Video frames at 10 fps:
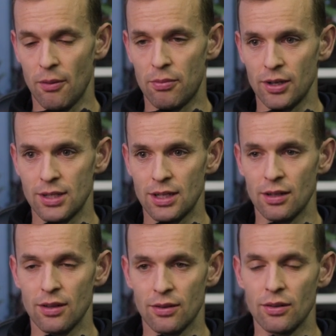putting
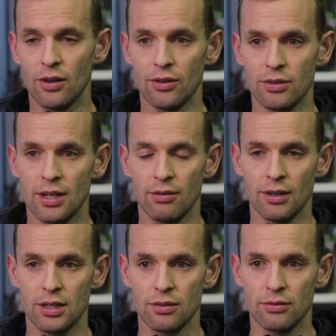together 9 or 10
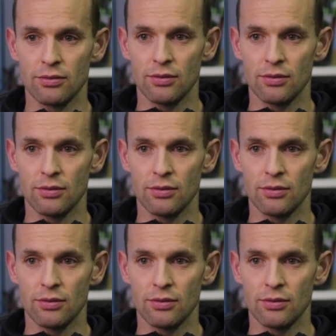weeks of